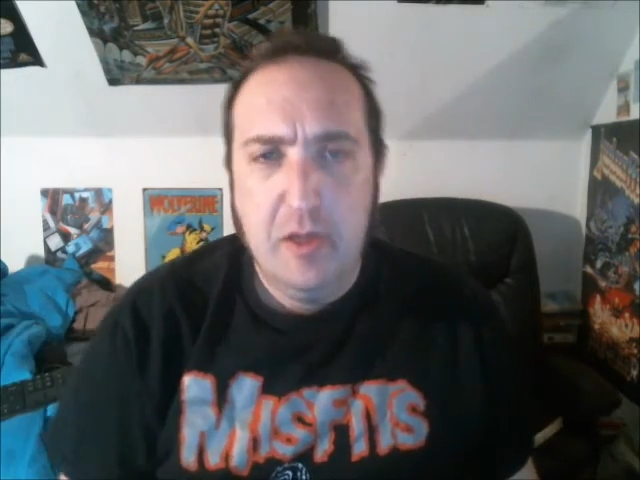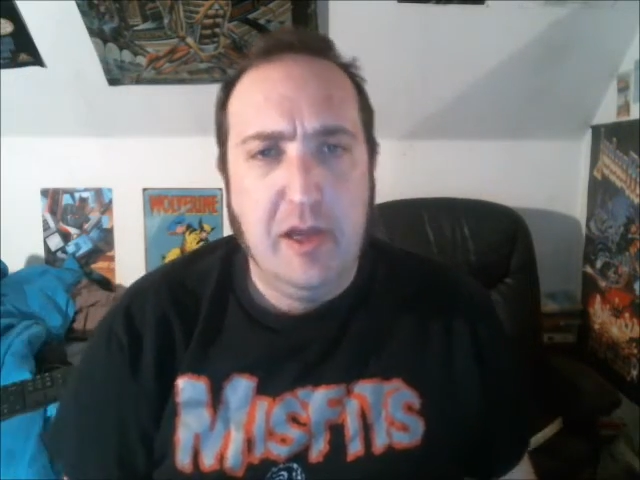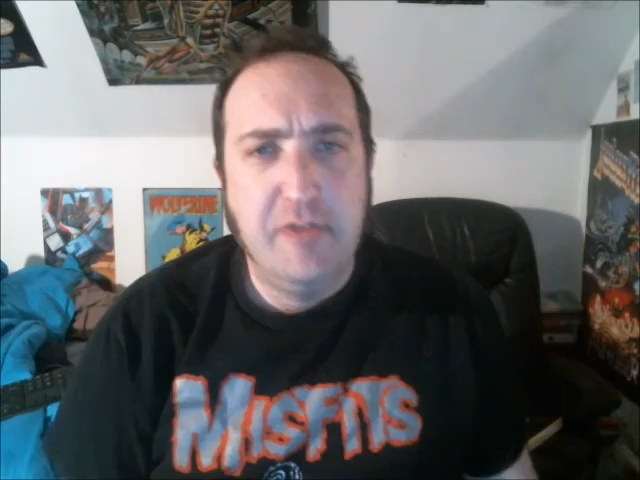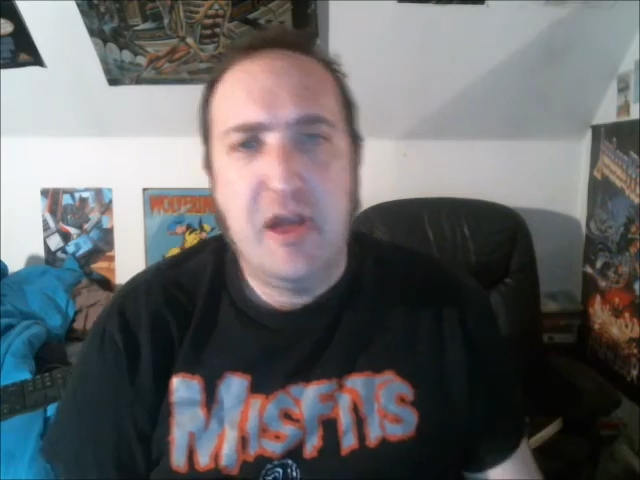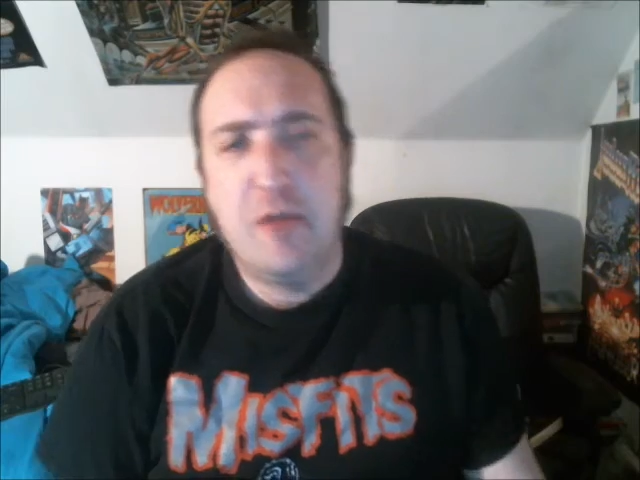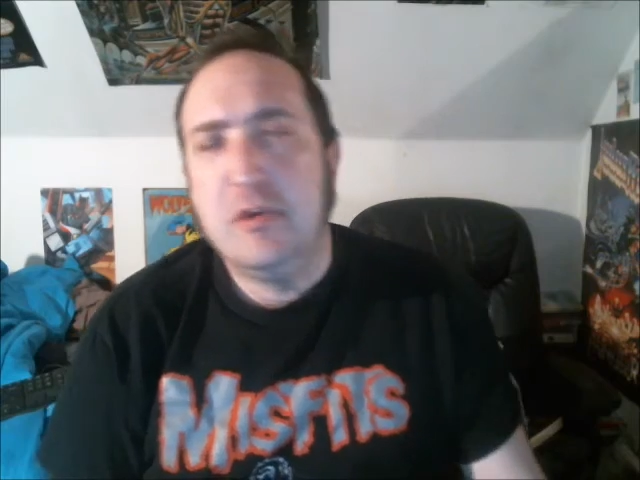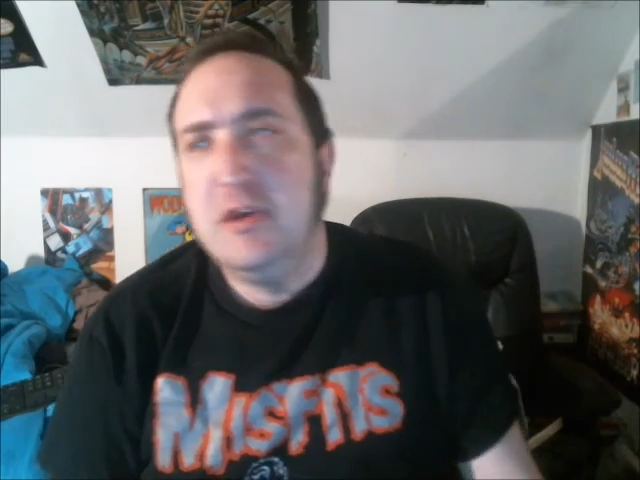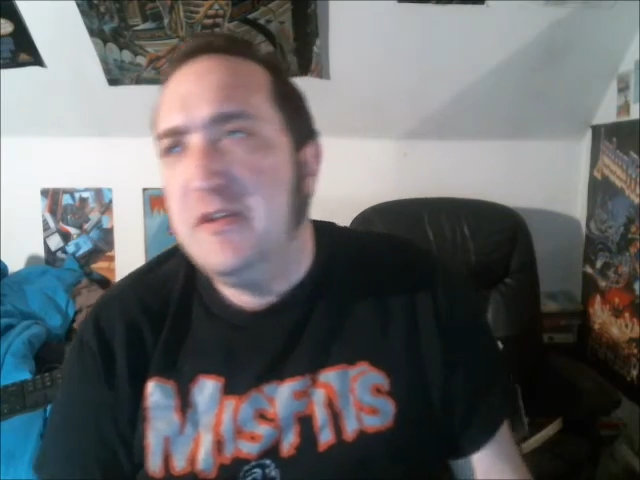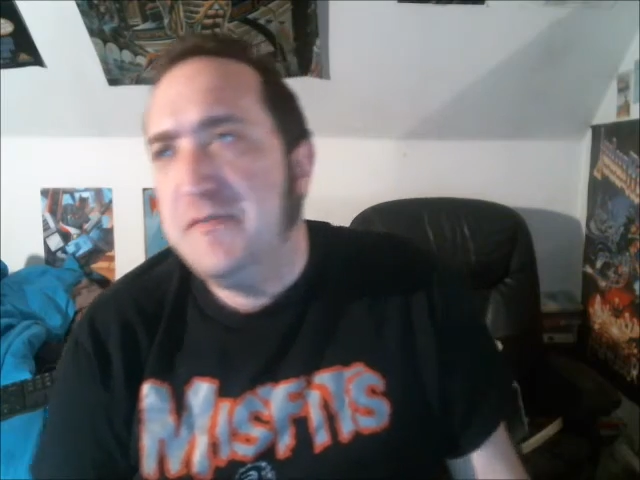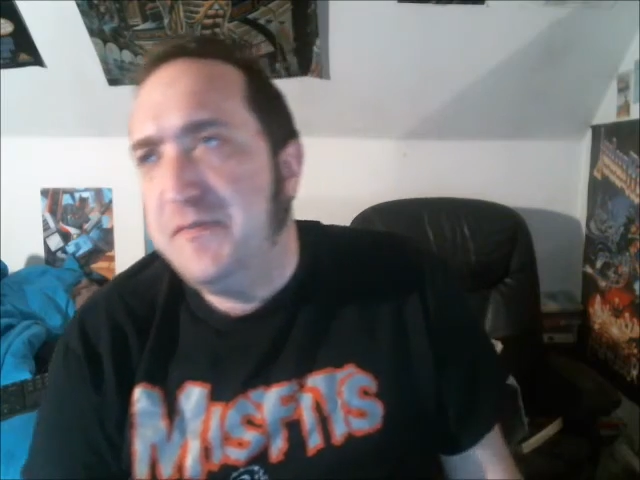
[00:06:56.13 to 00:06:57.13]
It's not really a
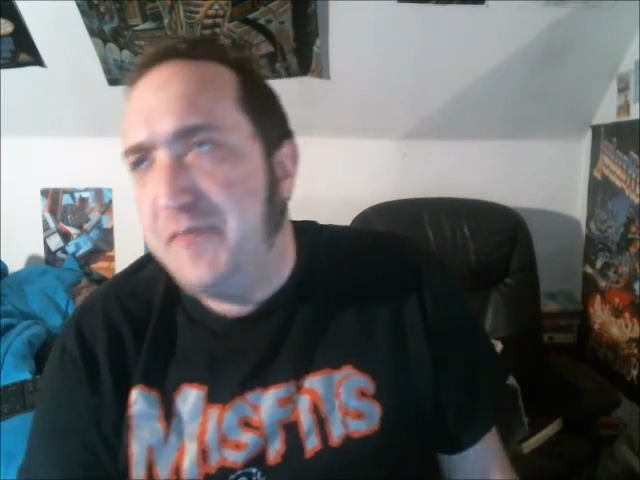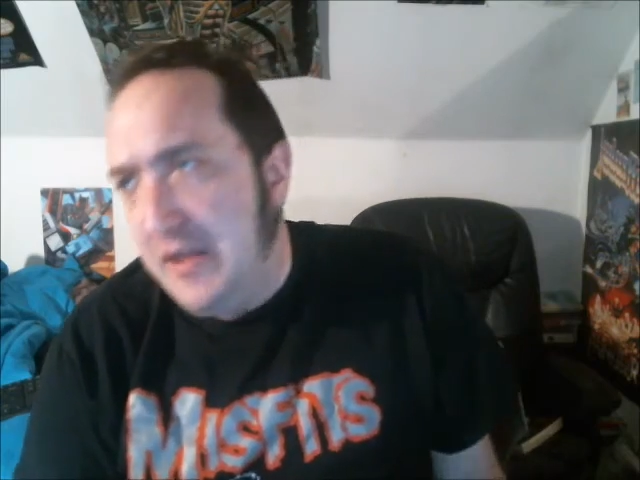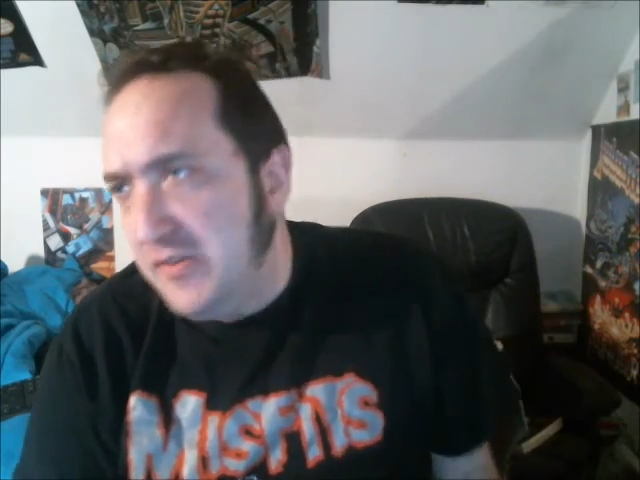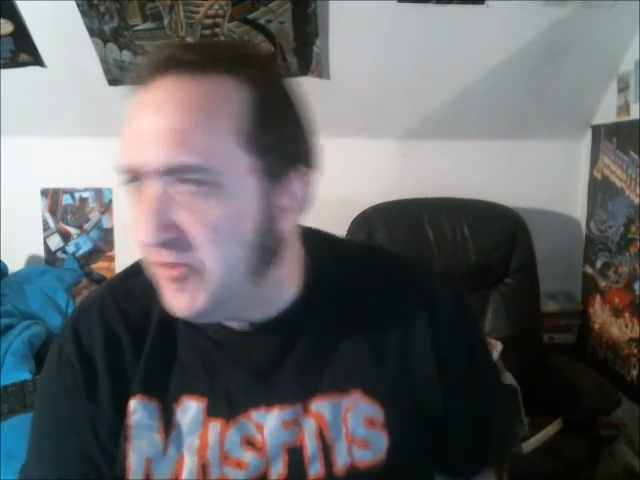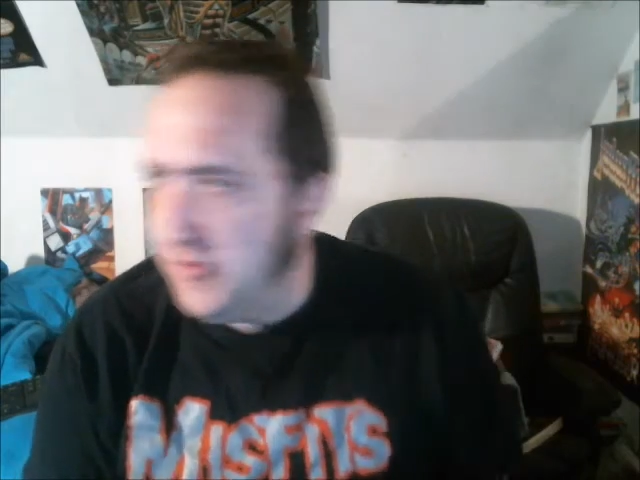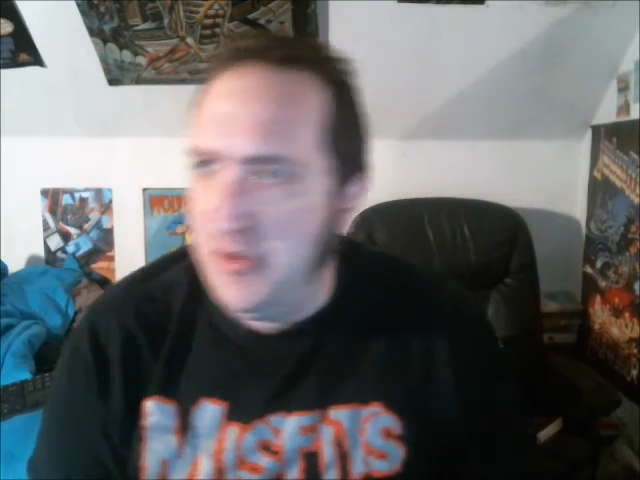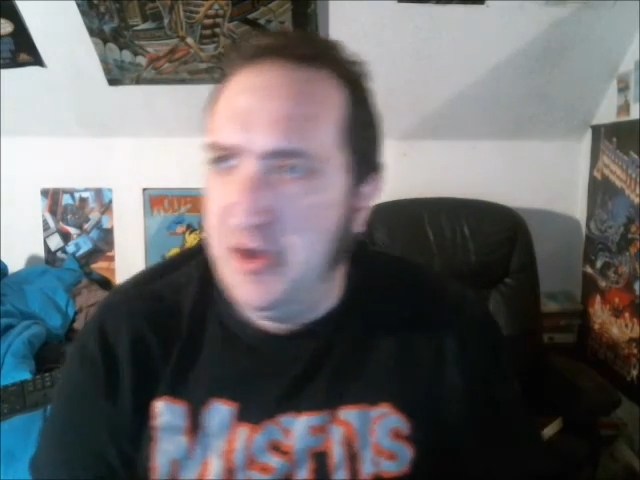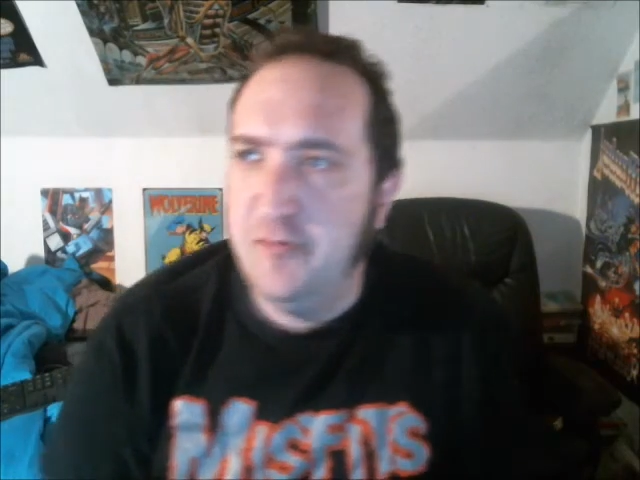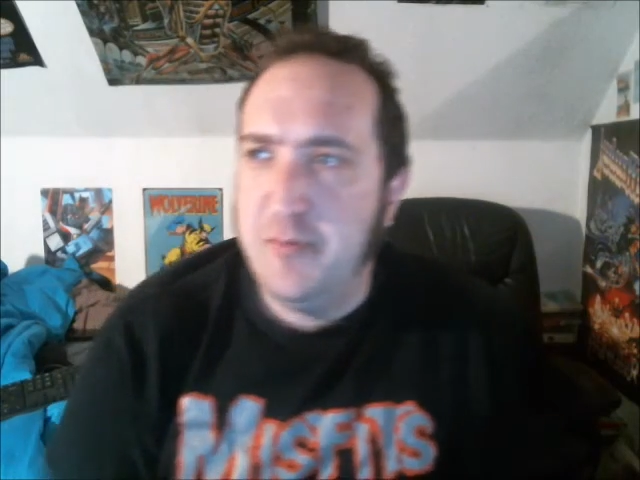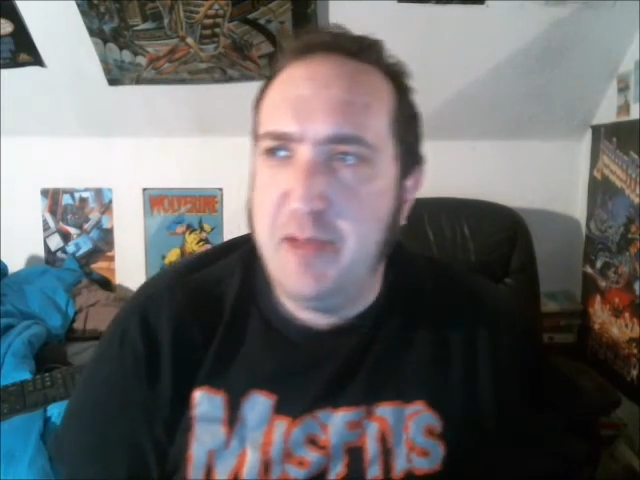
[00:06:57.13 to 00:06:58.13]
defense
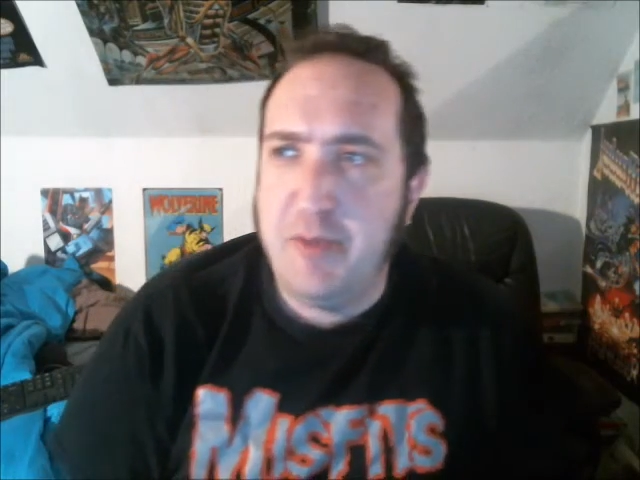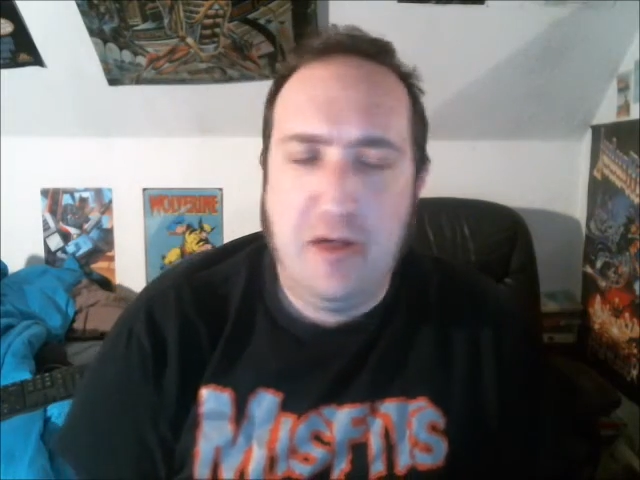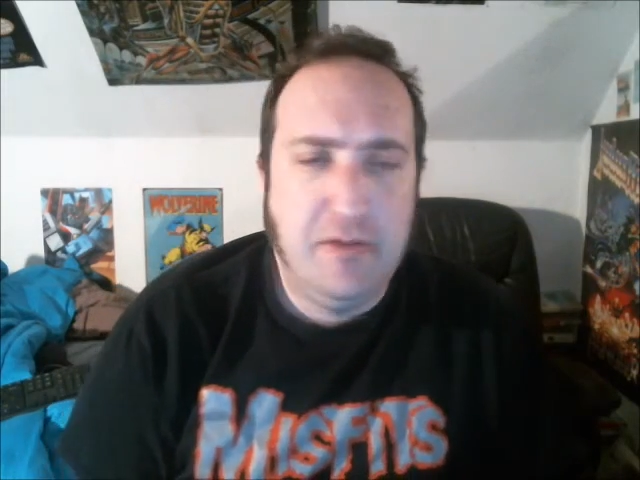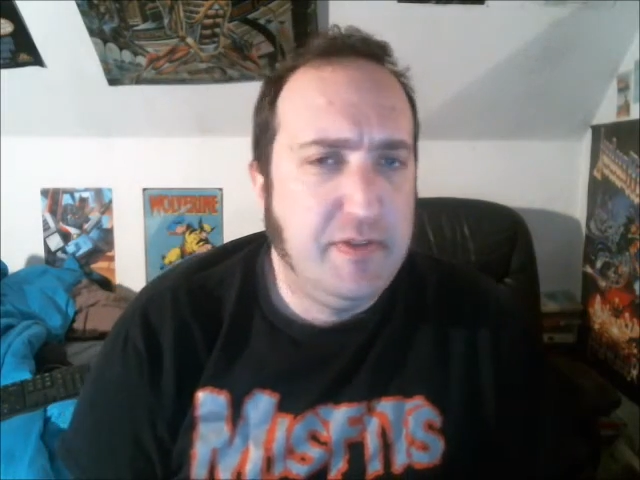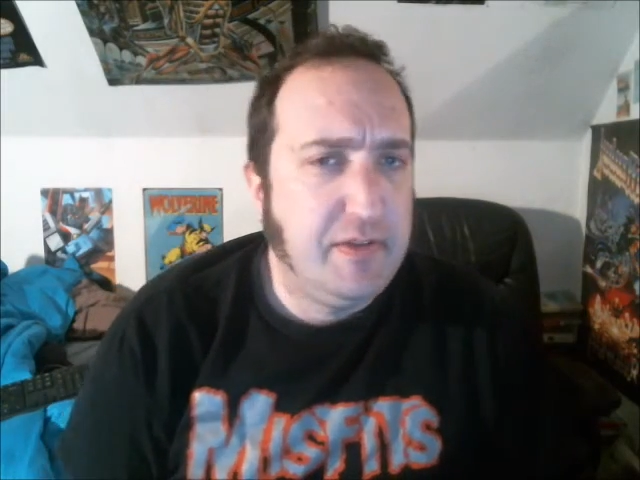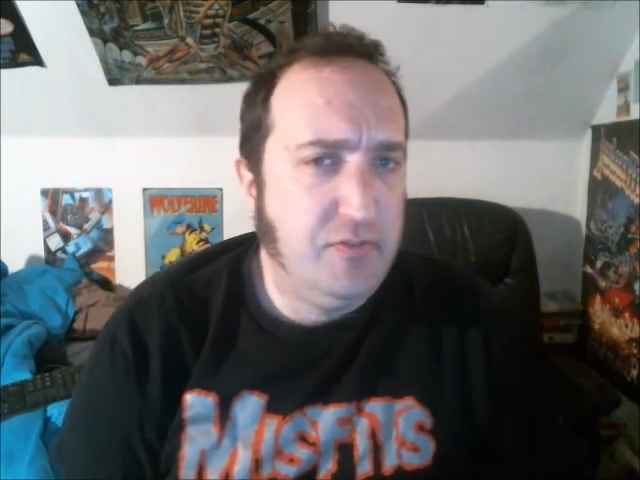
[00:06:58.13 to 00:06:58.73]
of my politics.